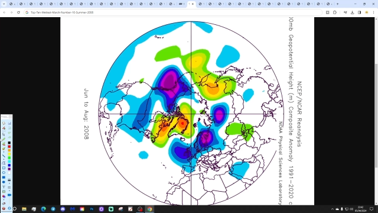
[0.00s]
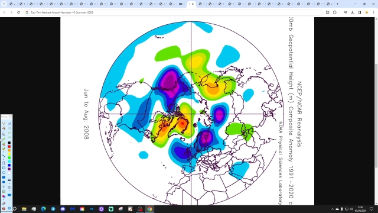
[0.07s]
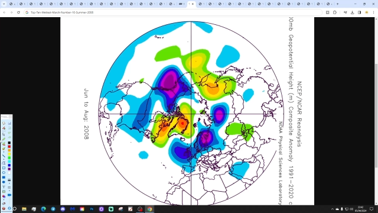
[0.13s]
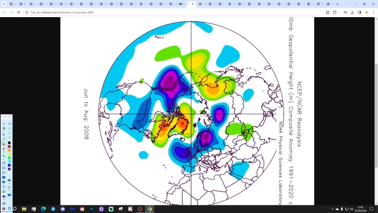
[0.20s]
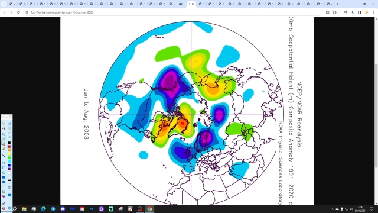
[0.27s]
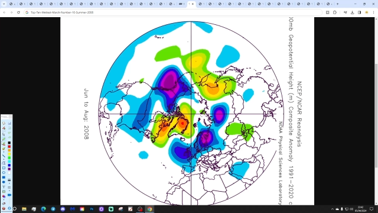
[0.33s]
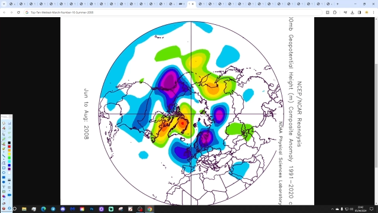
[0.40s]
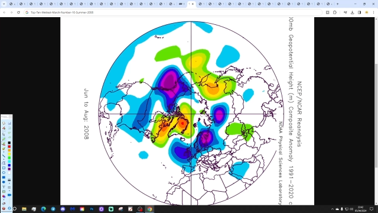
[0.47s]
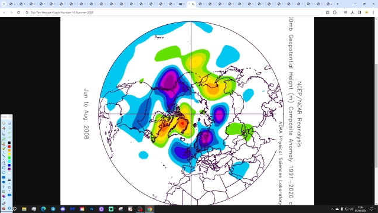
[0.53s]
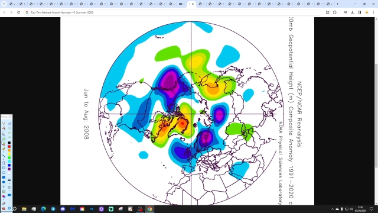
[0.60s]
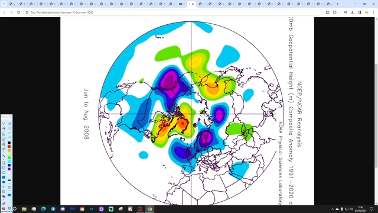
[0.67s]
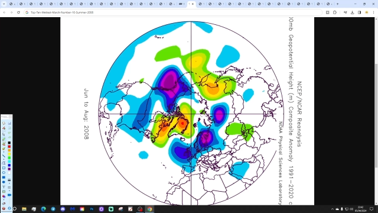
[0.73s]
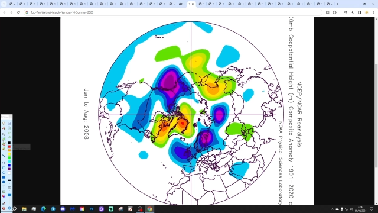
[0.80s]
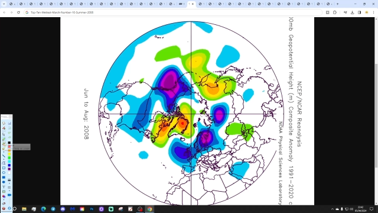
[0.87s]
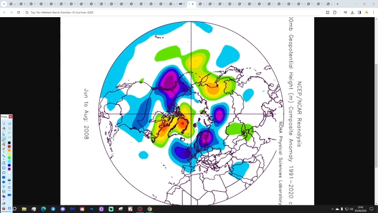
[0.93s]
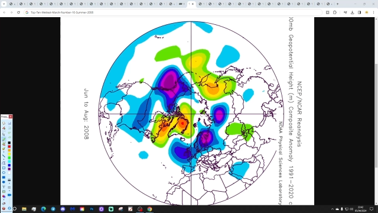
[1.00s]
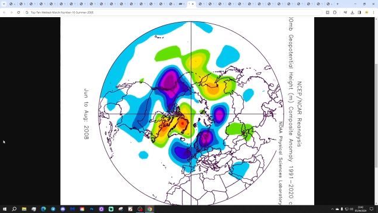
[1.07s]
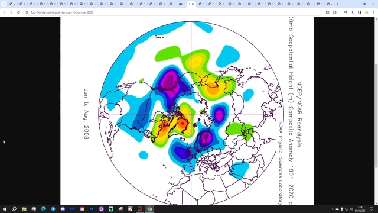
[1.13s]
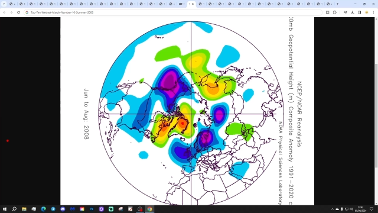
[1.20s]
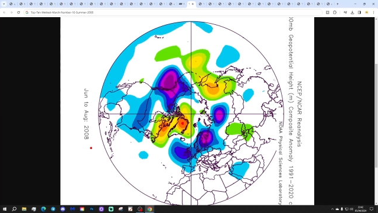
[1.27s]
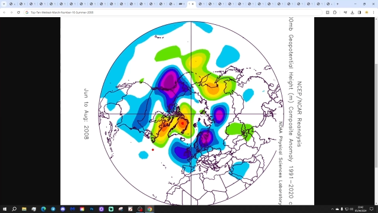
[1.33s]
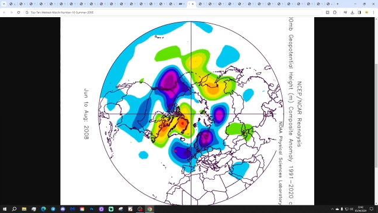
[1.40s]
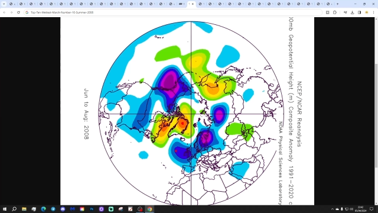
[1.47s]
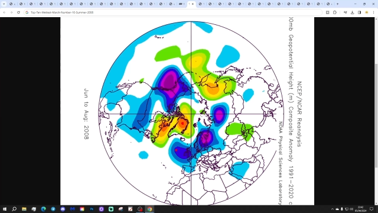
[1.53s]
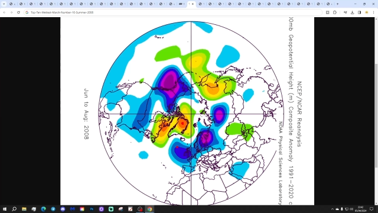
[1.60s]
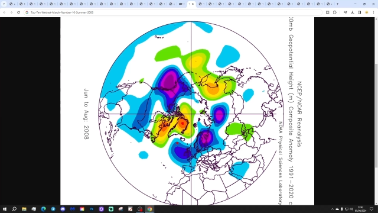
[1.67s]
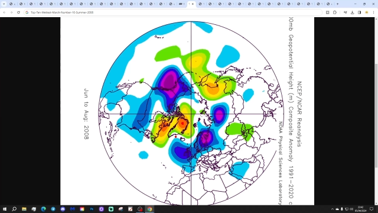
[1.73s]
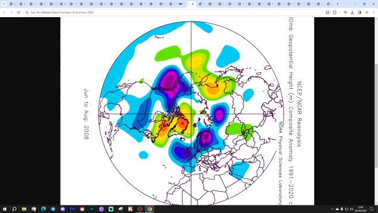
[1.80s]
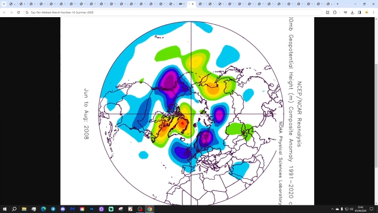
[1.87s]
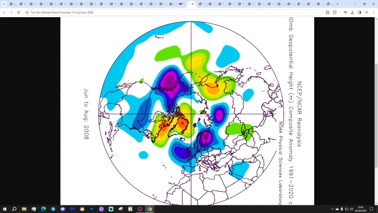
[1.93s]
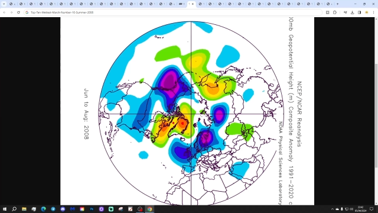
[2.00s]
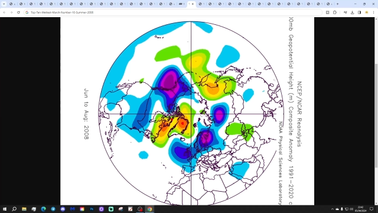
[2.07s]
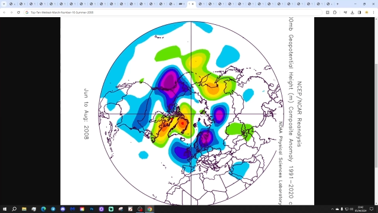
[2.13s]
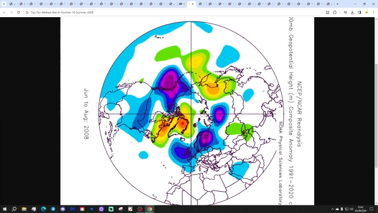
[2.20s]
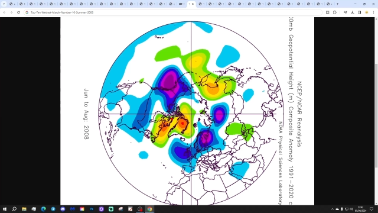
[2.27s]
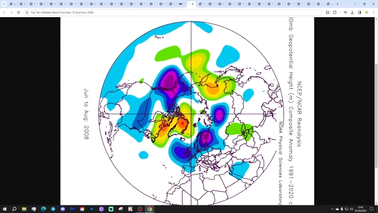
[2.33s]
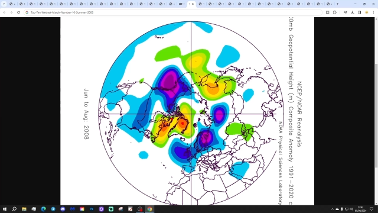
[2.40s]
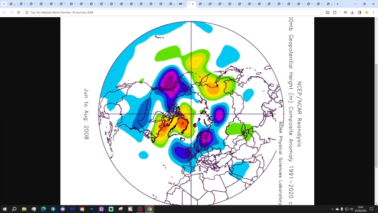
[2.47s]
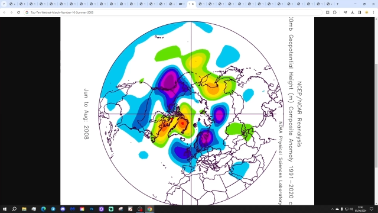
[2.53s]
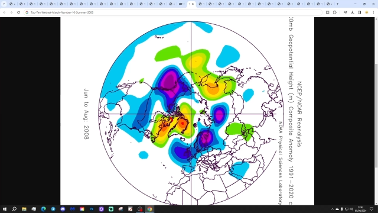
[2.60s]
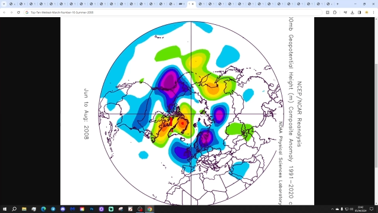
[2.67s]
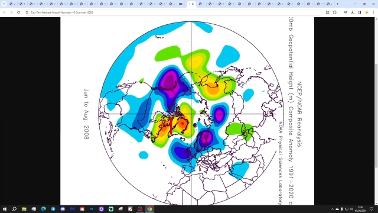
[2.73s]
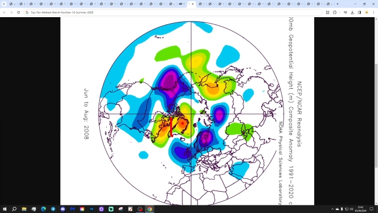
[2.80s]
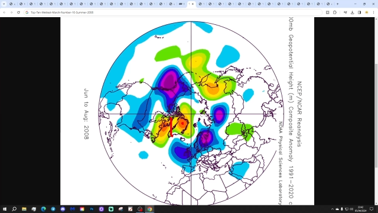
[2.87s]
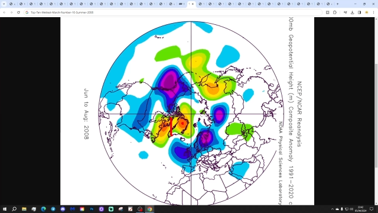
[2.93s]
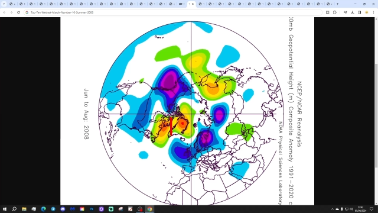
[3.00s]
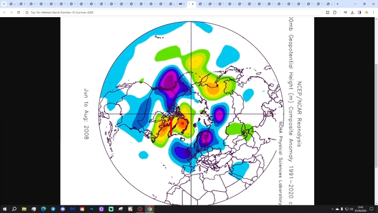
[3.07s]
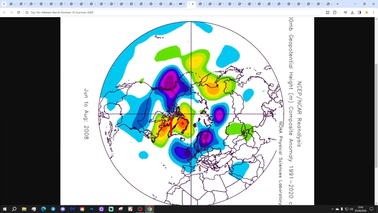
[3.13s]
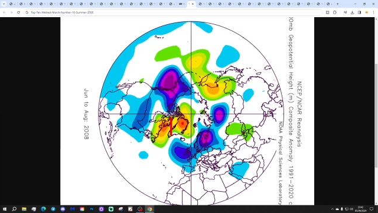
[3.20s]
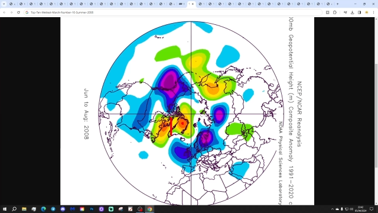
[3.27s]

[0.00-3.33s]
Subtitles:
Nobody's mouth can be seen.